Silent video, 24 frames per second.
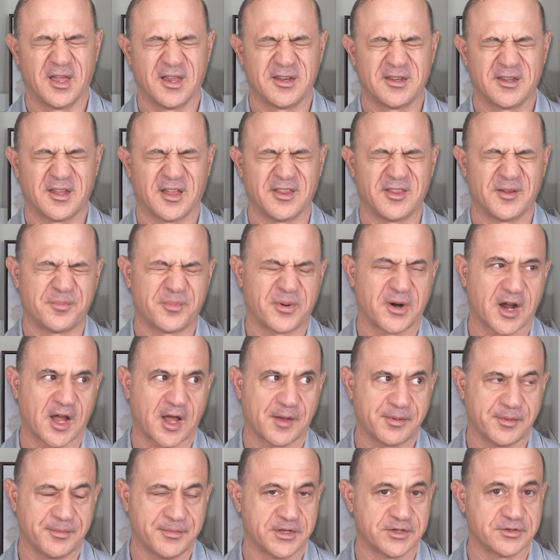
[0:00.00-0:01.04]
Now, the
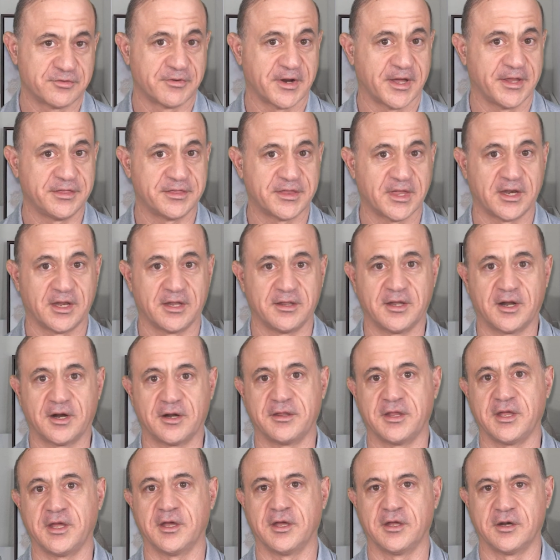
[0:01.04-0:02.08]
problem is right then and there,
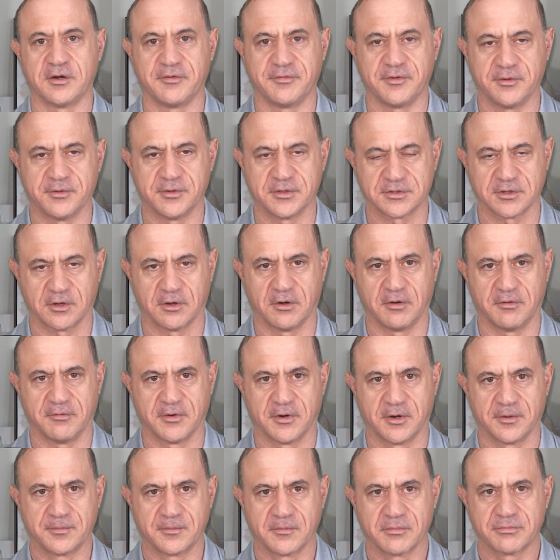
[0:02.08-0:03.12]
the interview is
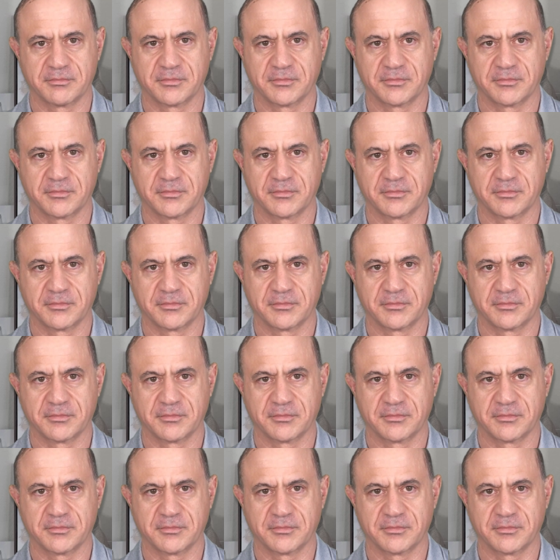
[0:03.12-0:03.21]
over.